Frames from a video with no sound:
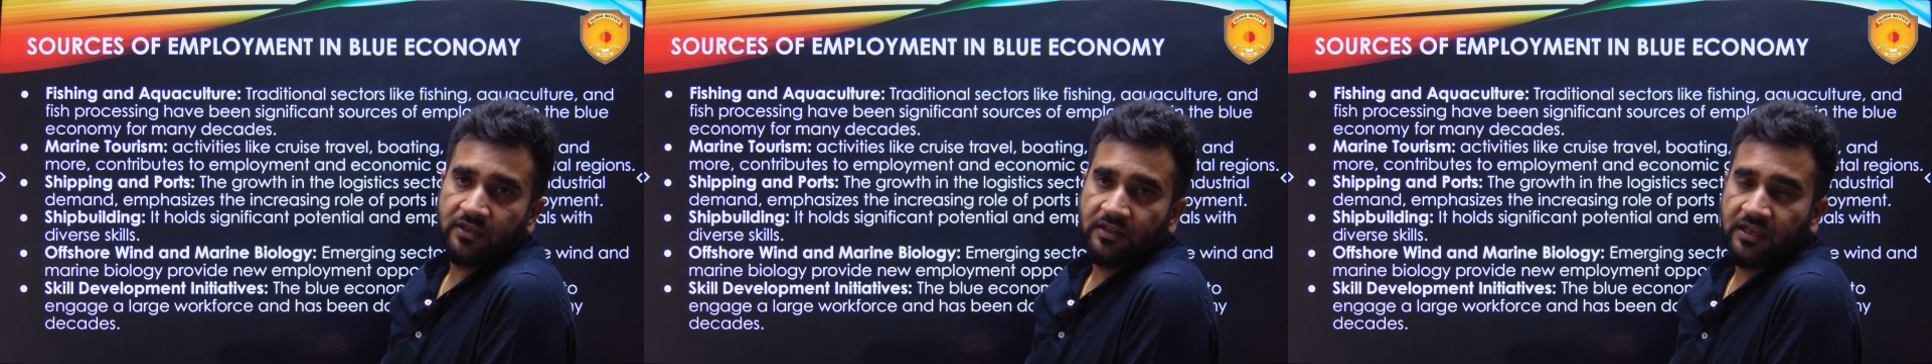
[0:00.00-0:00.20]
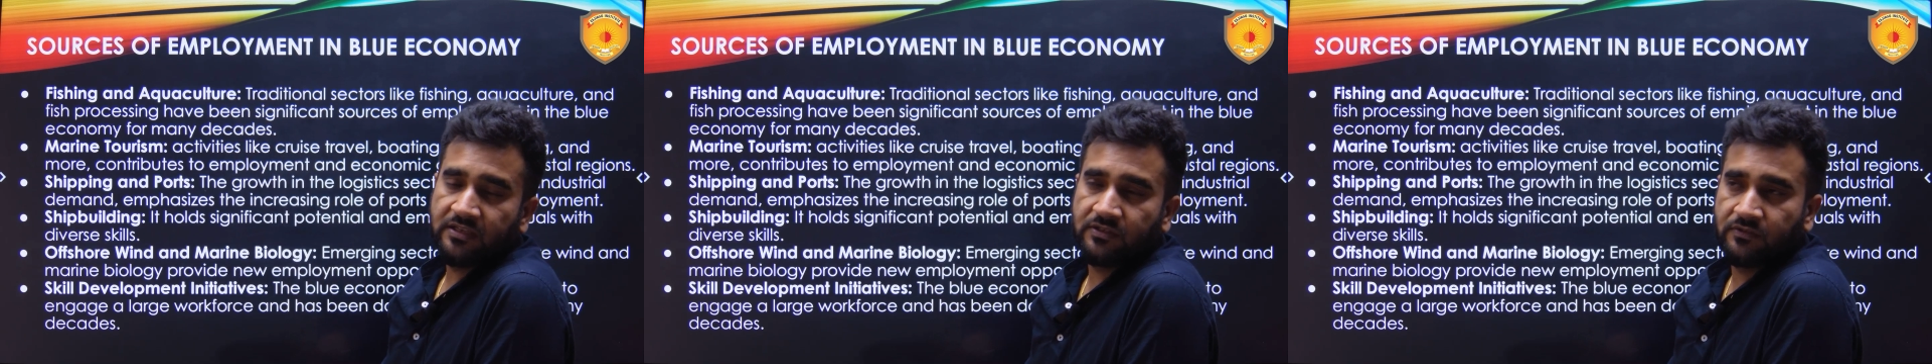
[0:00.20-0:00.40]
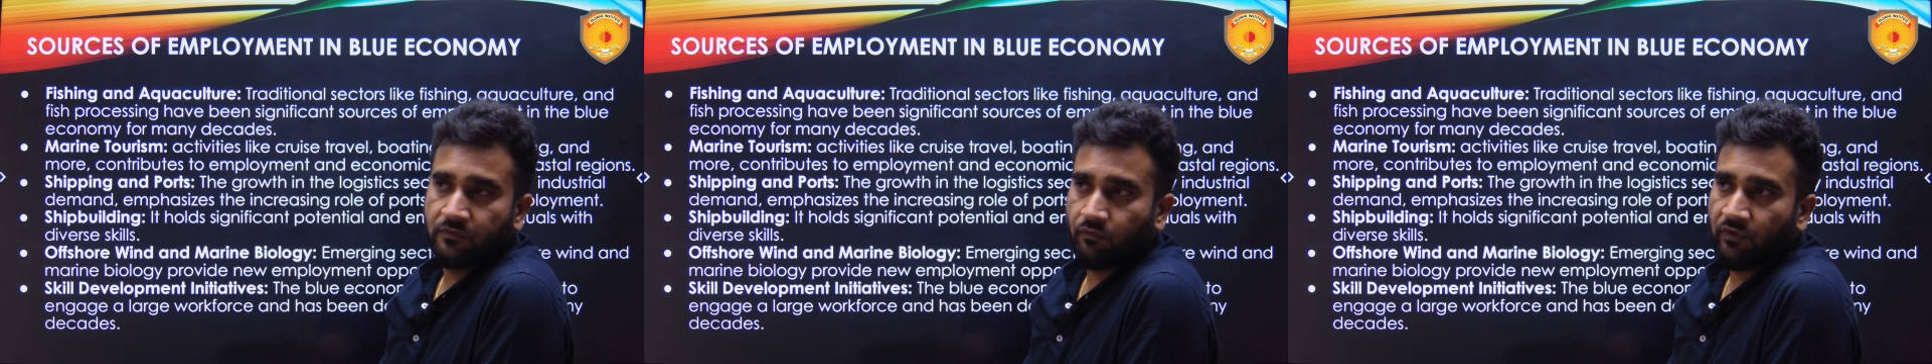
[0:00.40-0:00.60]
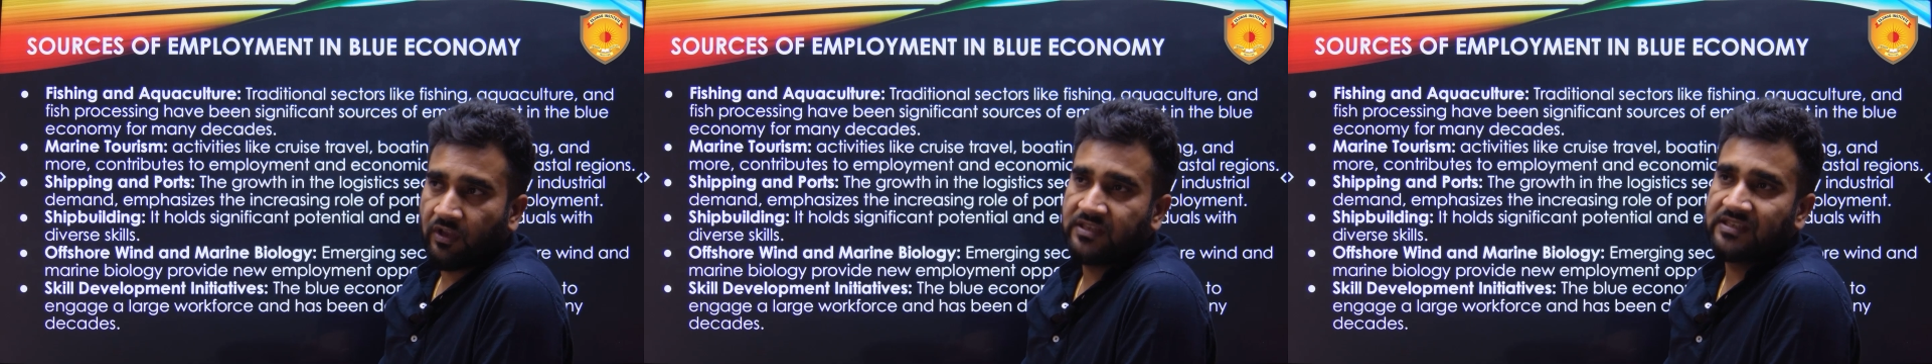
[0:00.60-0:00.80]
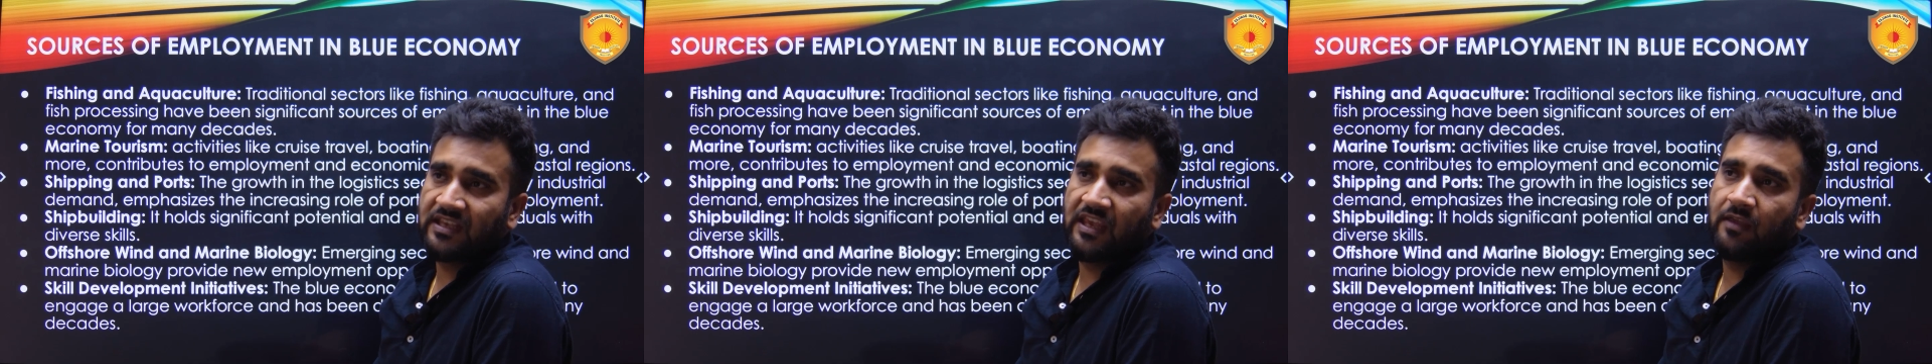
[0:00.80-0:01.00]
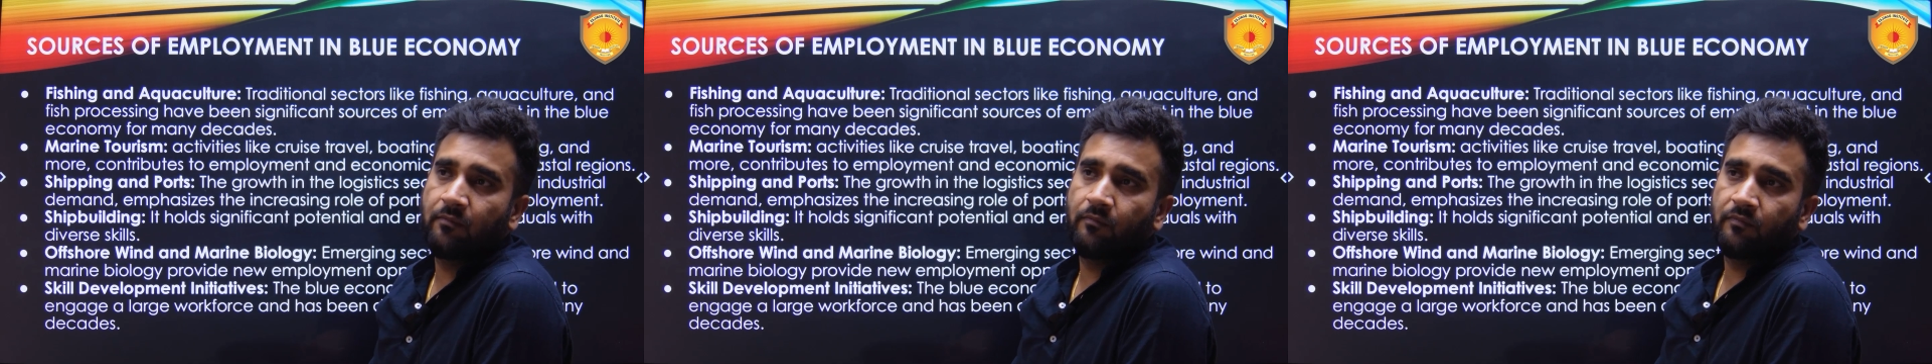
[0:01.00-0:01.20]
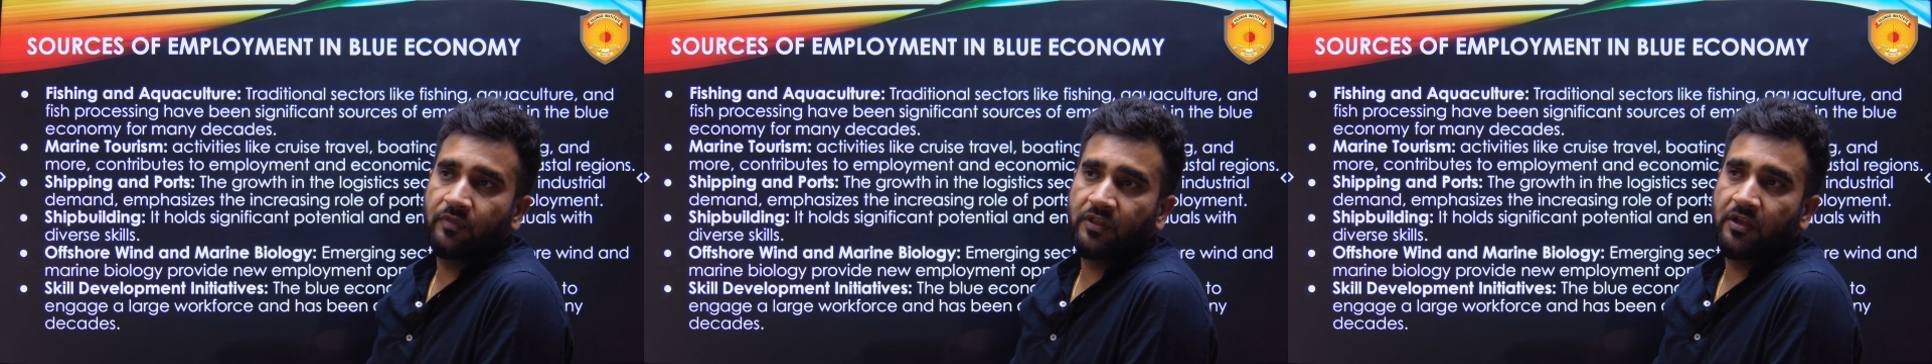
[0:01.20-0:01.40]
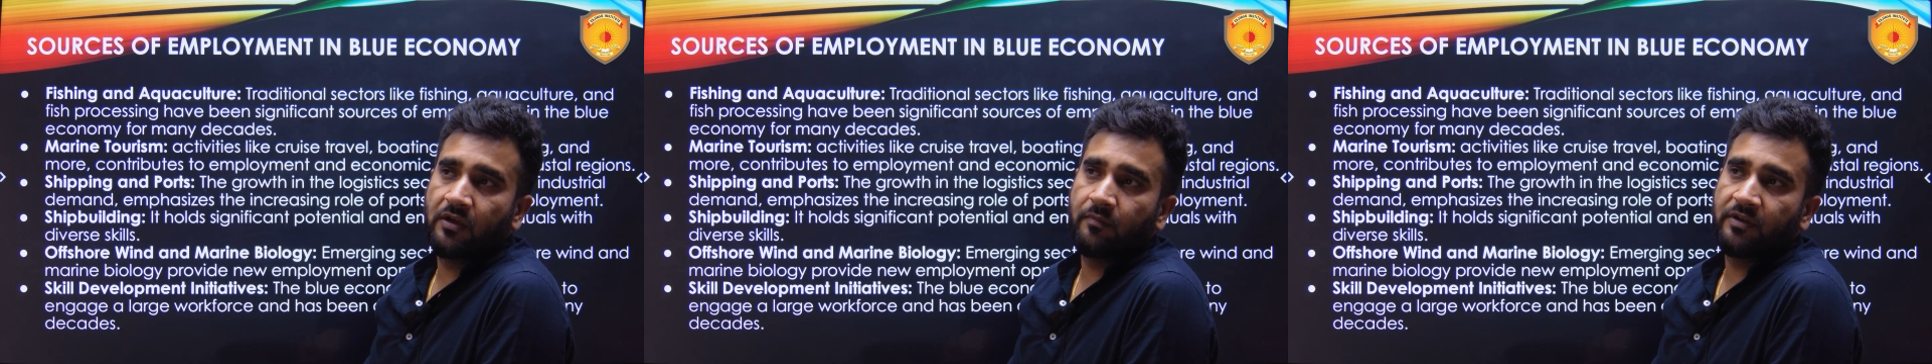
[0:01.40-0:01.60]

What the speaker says: There's one scheme, the